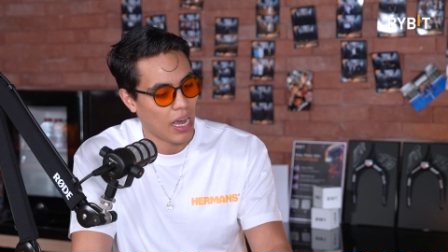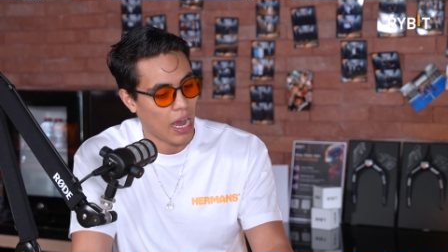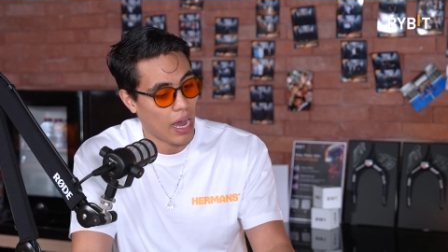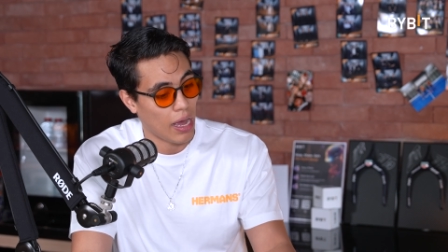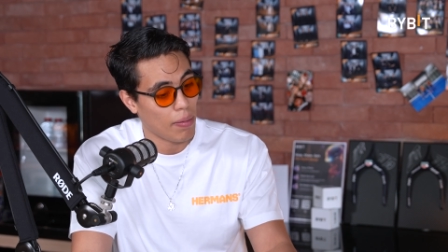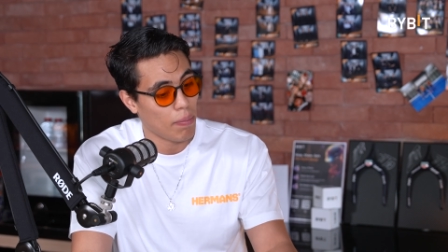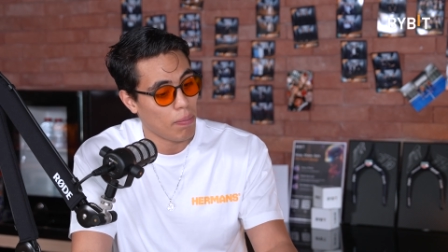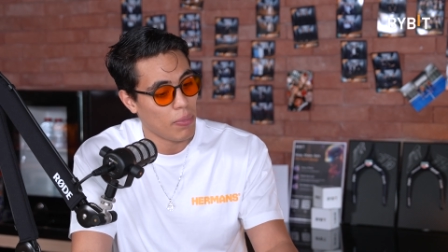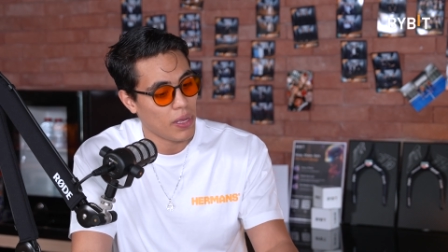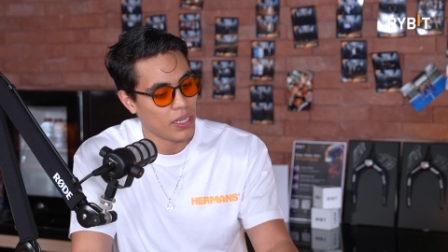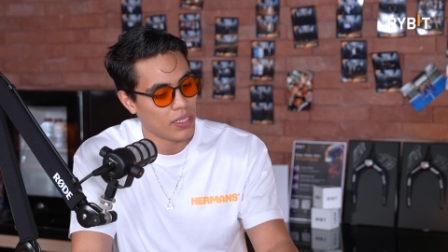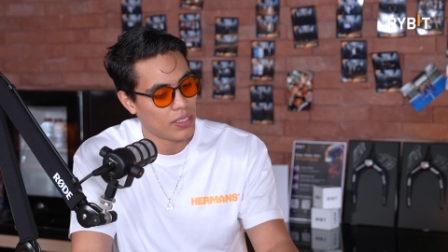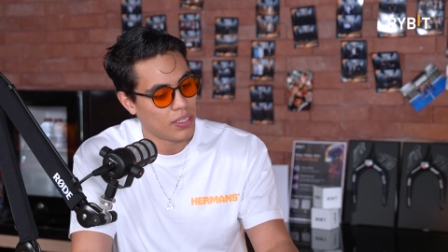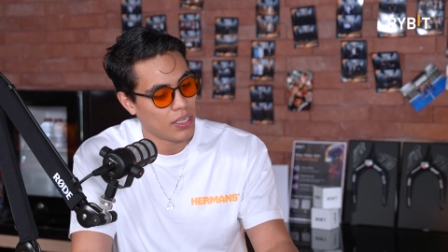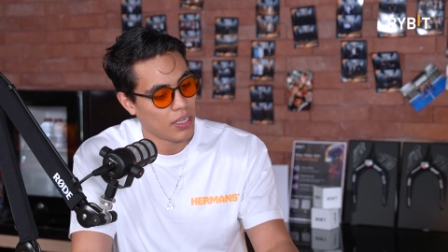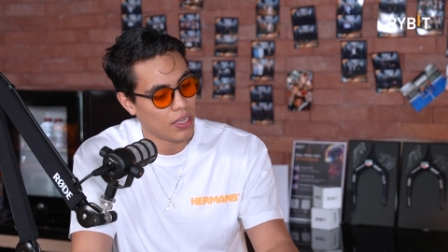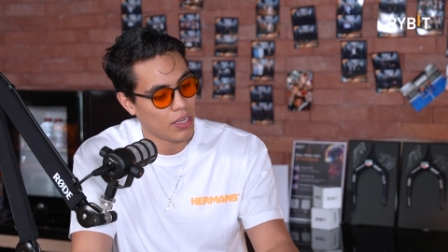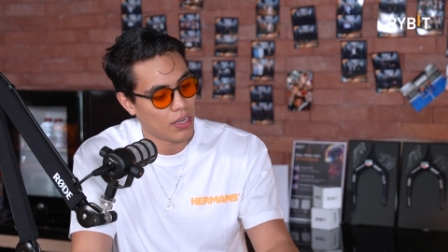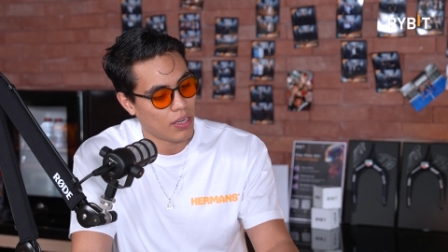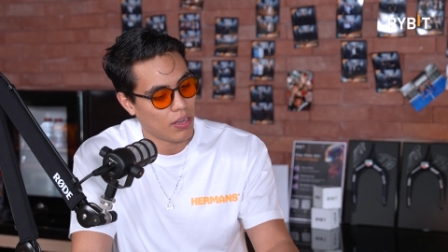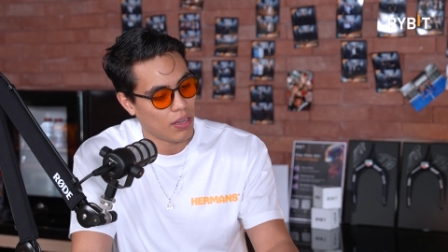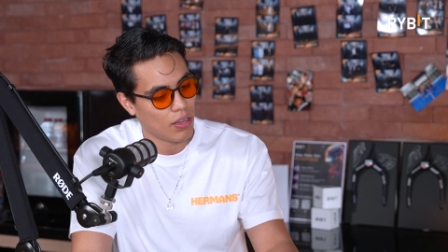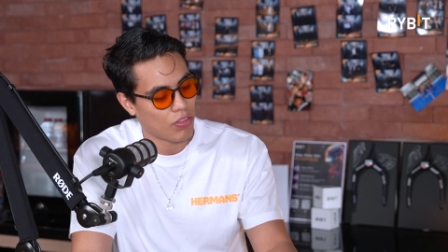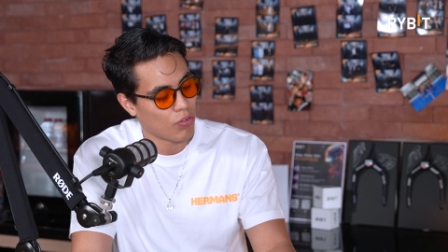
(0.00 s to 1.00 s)
I
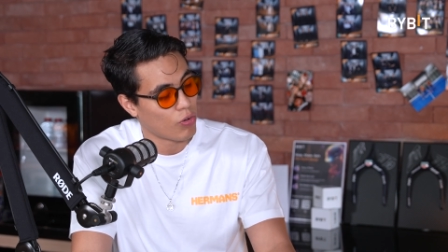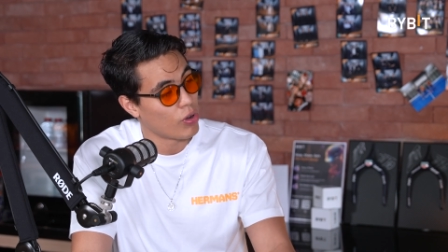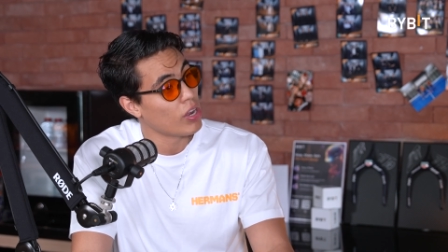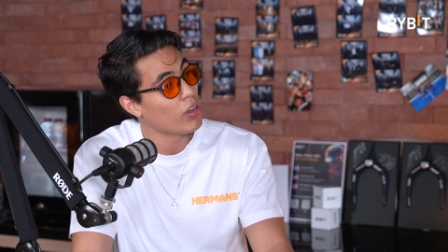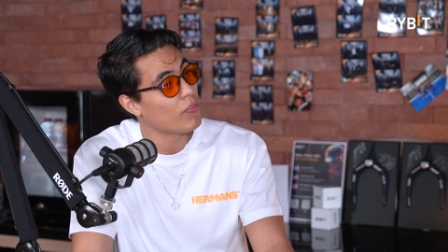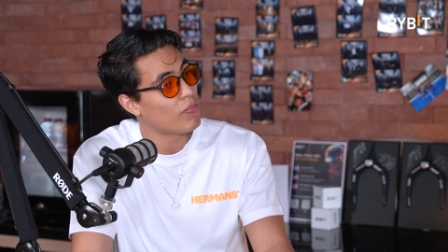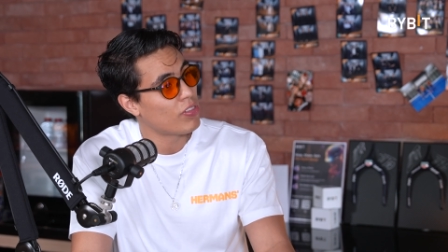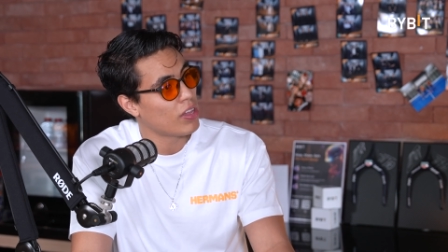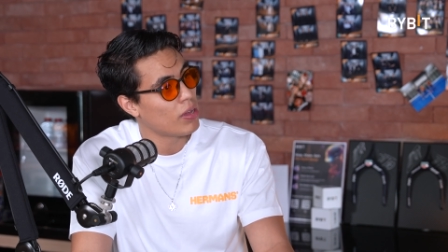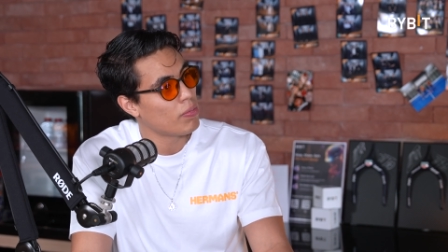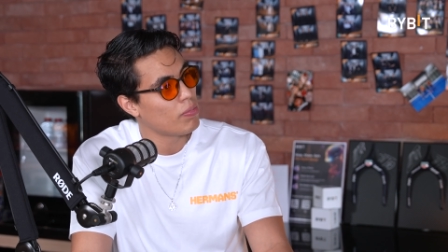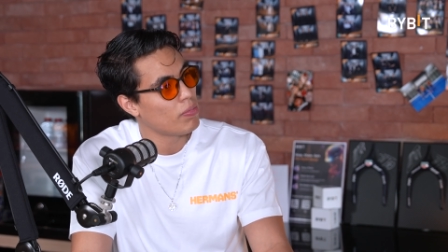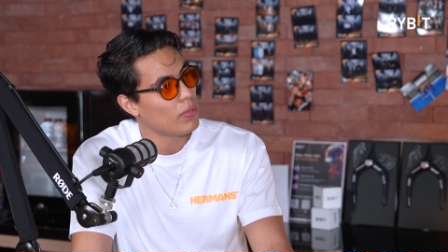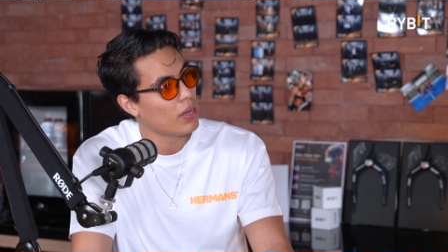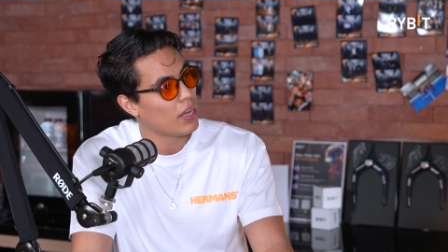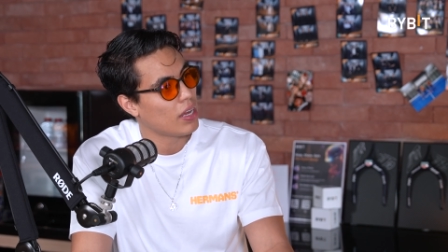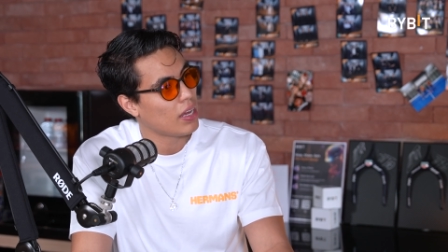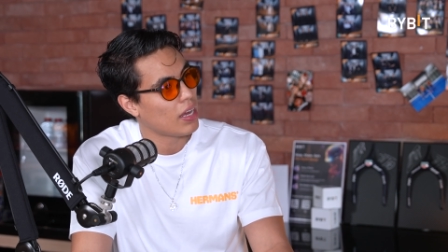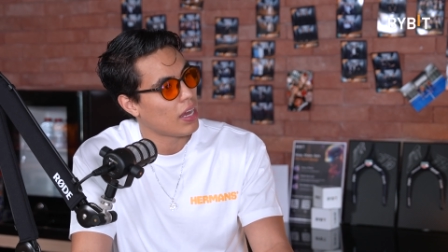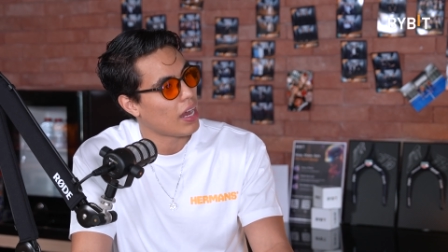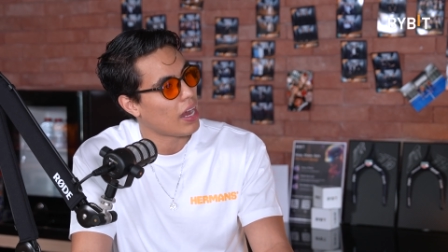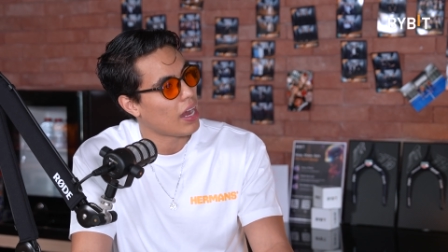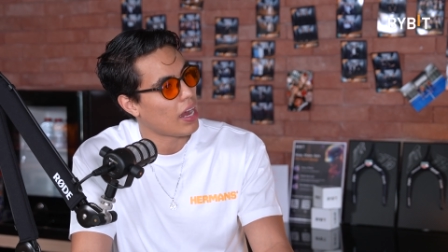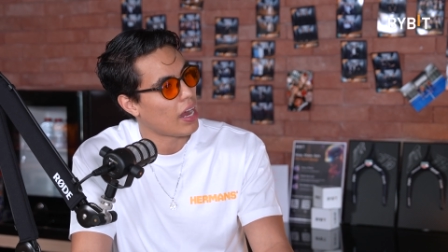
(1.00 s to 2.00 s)
minted 3 of them
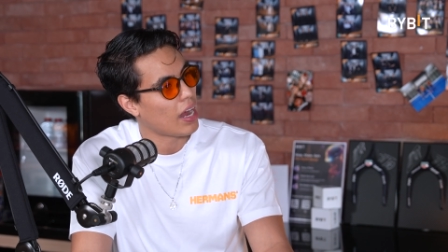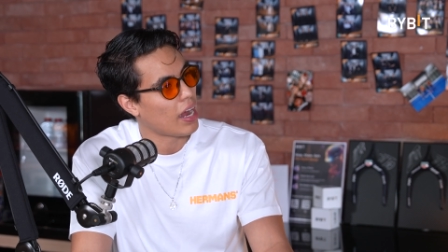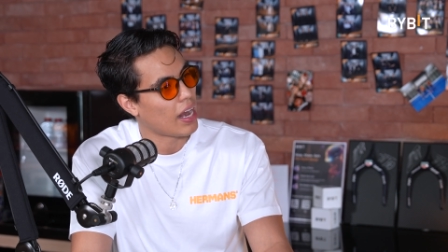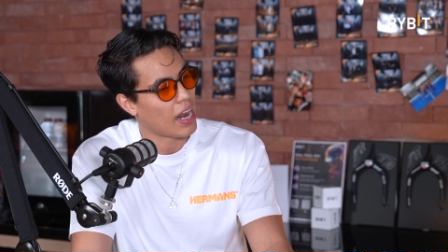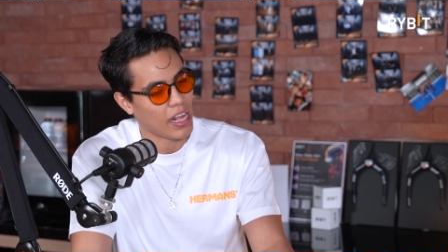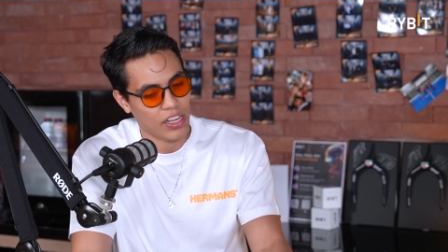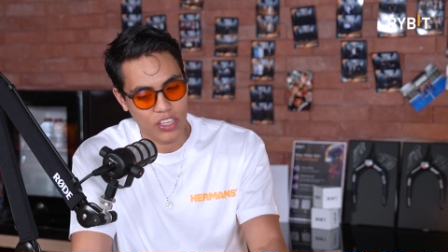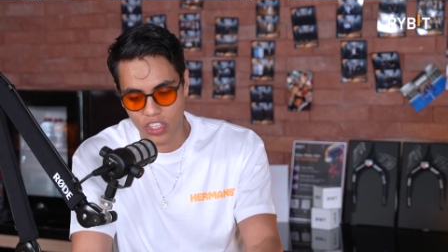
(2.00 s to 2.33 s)
and